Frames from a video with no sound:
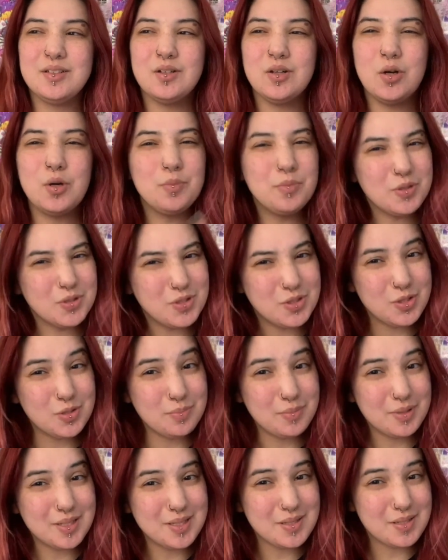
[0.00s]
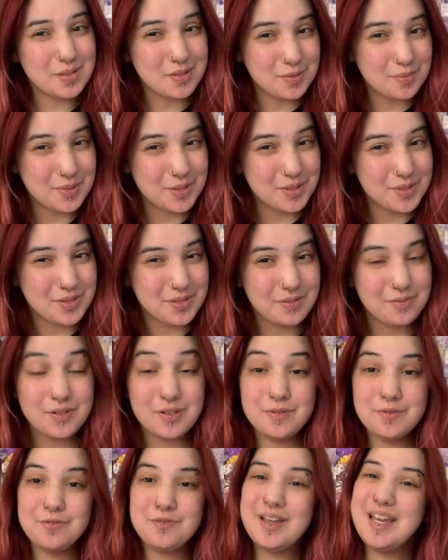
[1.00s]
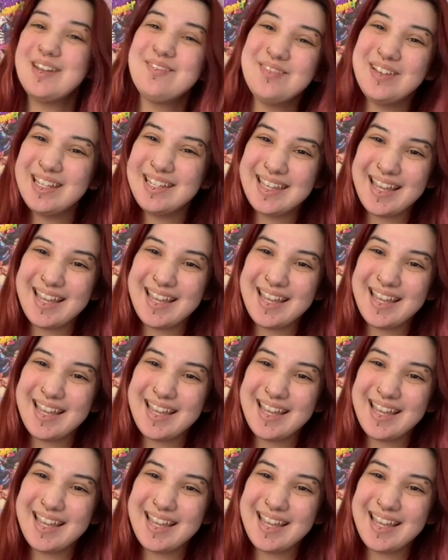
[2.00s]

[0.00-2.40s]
almost 2 months, almost, from Fanimaid